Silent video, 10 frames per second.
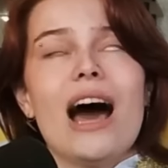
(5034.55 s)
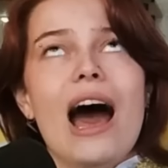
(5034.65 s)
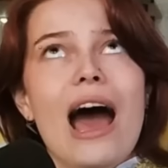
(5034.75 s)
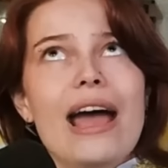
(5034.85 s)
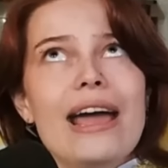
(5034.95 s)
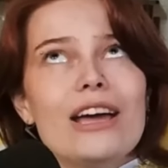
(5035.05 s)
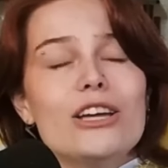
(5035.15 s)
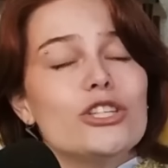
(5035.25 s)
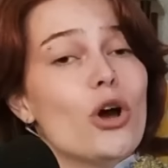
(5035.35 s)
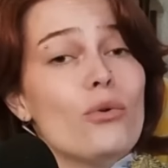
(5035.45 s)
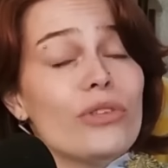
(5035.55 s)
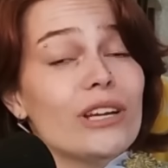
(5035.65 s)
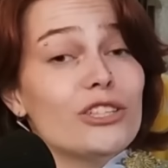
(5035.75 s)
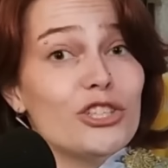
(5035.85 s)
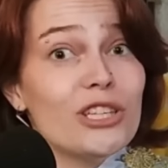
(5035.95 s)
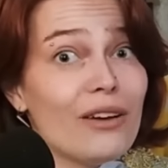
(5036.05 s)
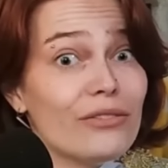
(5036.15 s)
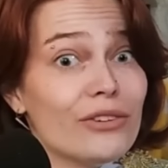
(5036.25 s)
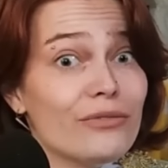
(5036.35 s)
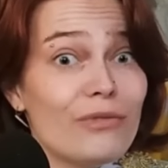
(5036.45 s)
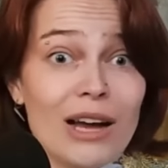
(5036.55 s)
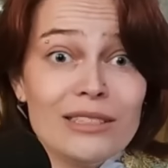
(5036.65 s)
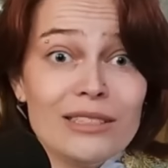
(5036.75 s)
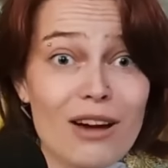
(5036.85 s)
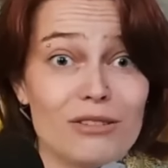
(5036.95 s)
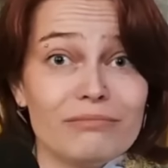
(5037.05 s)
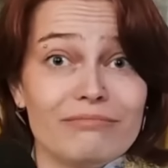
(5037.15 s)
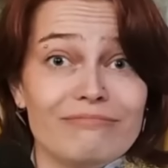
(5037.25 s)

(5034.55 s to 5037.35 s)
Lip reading: I don't think she ever finds out.